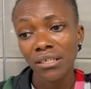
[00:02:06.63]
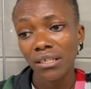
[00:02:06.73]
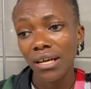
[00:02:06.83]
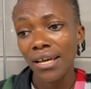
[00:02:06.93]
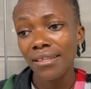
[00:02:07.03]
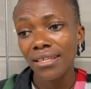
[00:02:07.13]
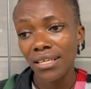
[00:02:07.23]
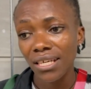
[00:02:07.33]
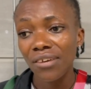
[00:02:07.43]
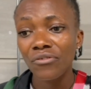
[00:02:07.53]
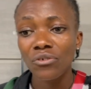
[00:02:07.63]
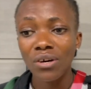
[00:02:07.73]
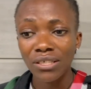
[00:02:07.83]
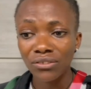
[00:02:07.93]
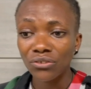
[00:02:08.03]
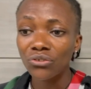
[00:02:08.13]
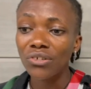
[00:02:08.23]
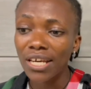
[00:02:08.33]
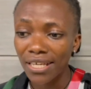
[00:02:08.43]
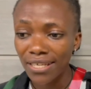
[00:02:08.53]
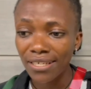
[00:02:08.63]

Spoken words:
I think everyone tried.